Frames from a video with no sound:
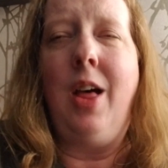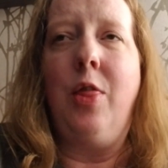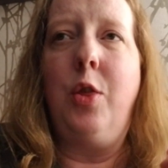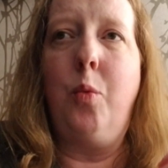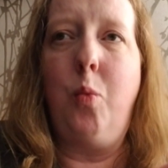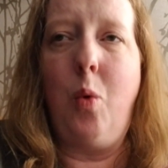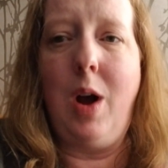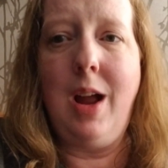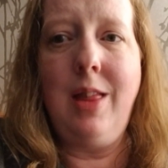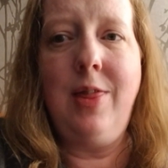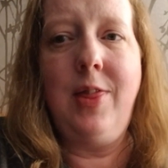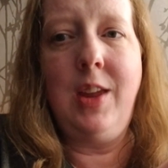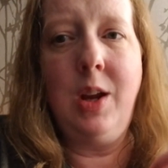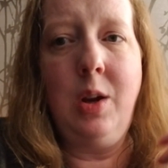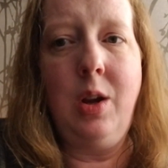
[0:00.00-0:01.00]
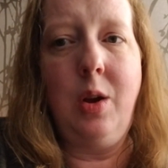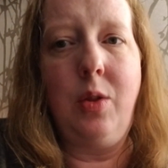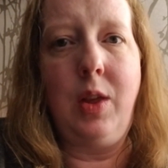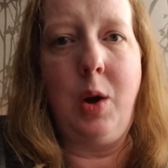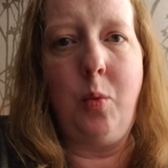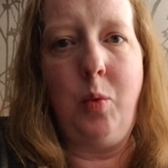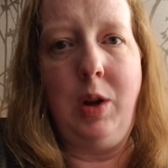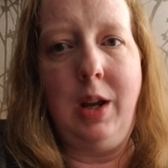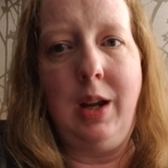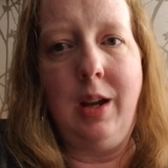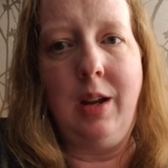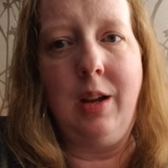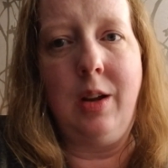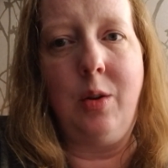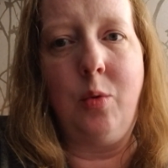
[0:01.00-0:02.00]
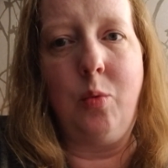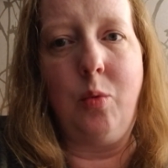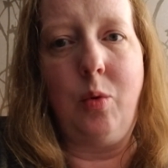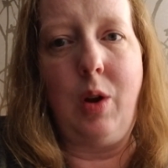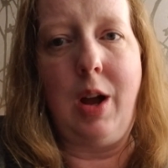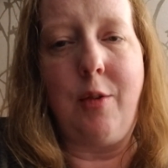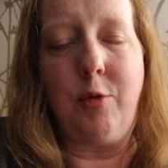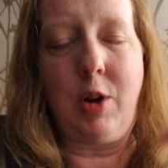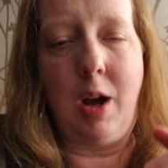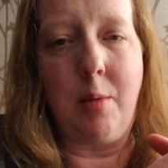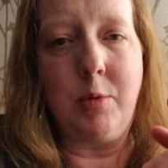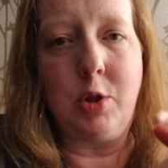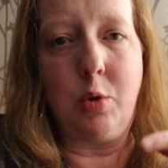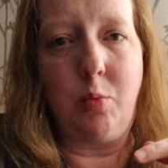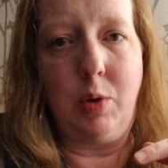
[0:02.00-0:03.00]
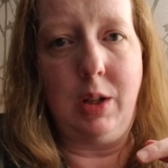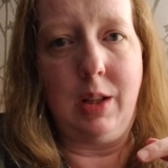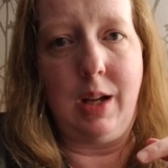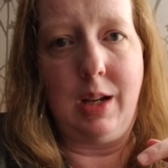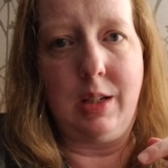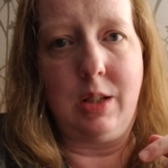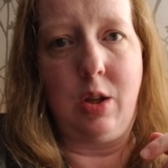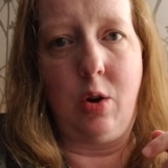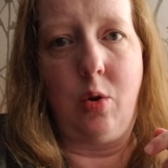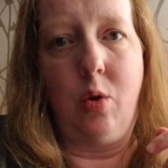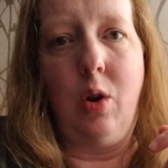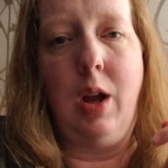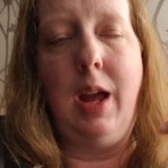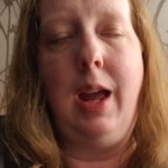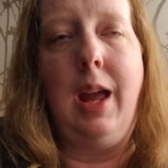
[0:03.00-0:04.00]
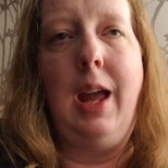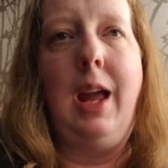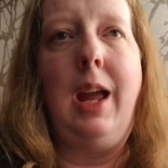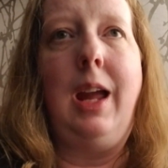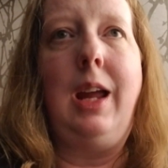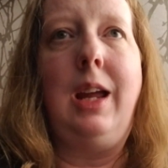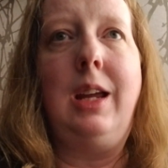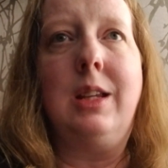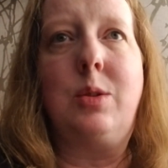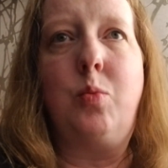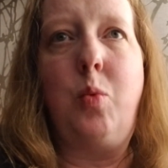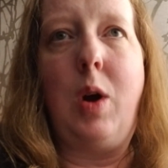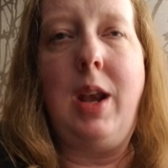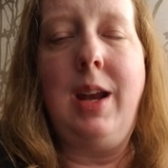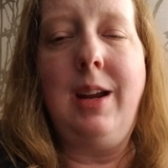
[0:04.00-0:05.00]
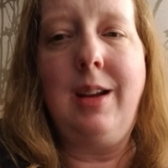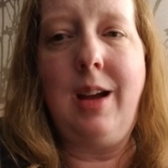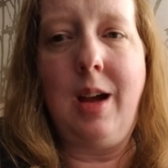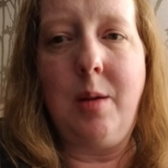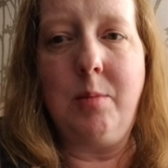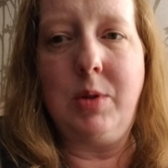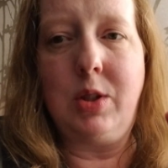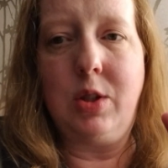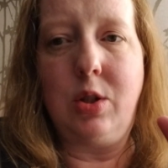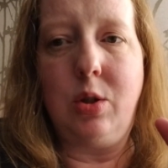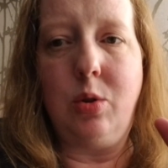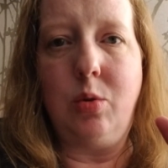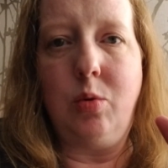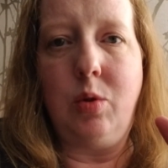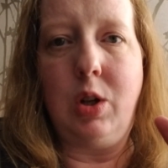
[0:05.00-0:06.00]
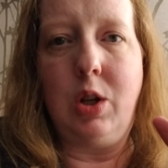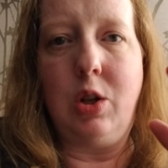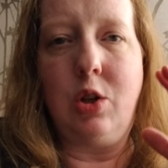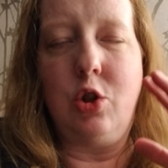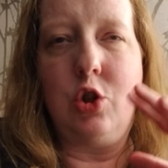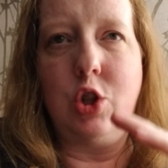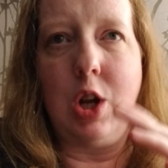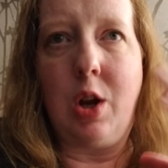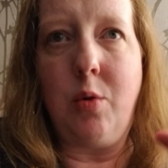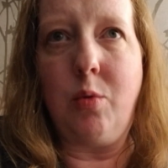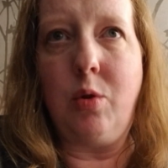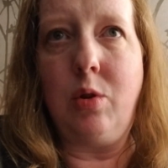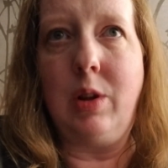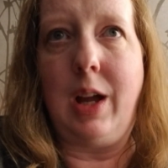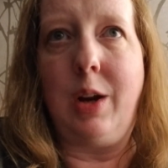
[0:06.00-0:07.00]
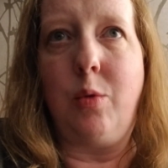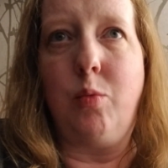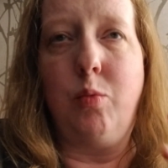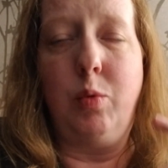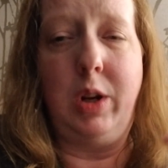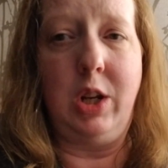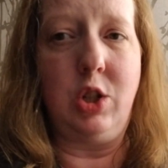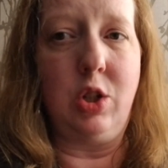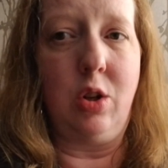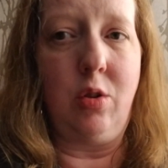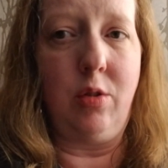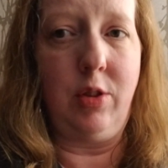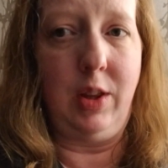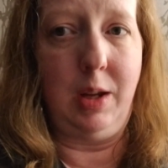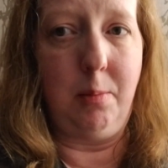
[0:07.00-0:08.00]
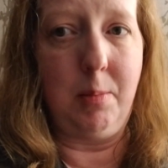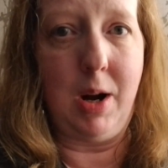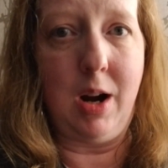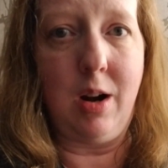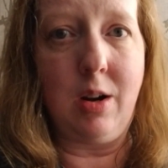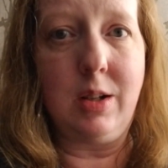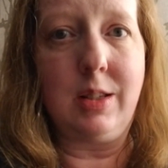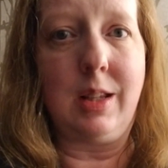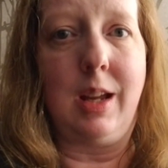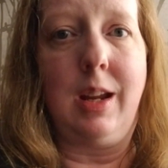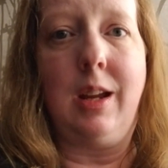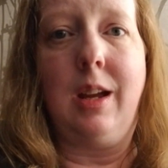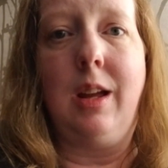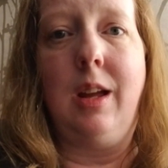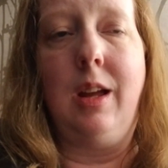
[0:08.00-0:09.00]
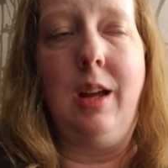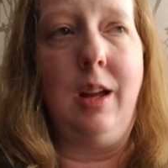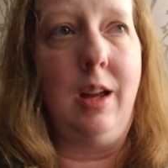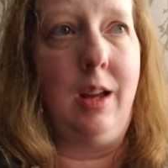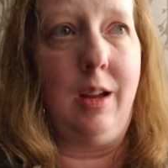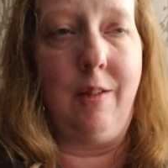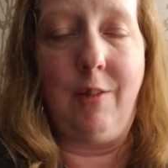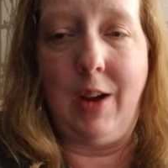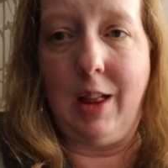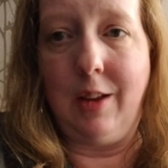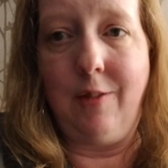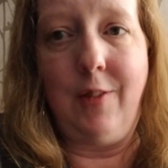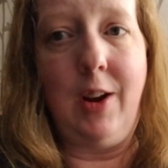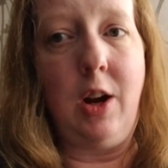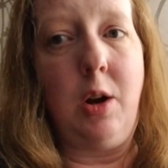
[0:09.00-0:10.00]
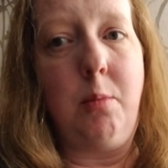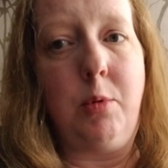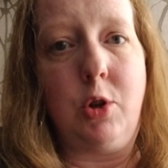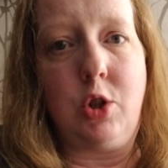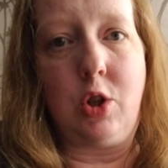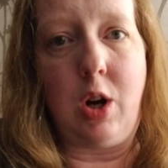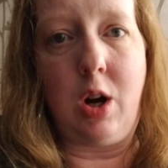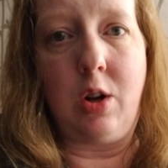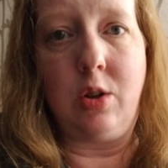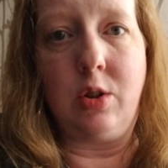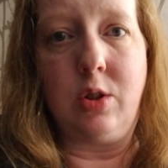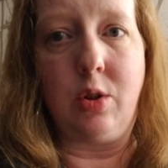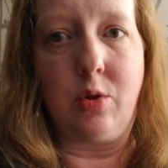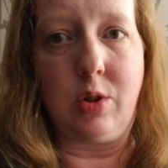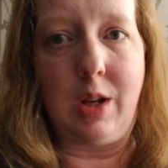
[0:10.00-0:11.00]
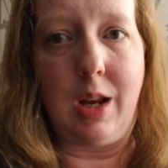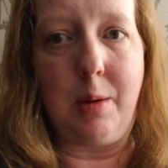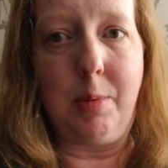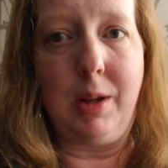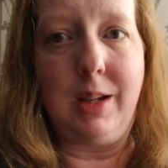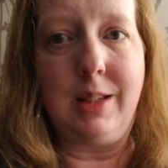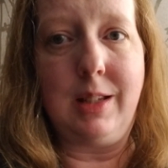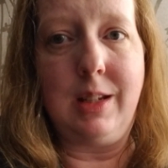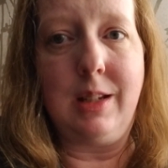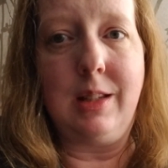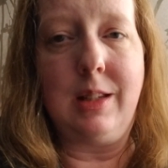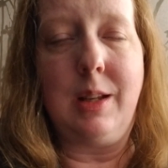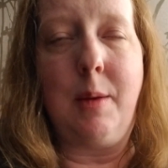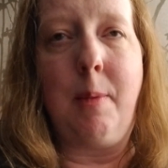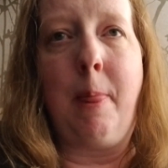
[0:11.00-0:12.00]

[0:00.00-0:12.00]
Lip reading: The one thing that we have come to realize, though, is when it comes to general, like, regional theme parks, like Valleyfair, Busch Gardens, those kind of places,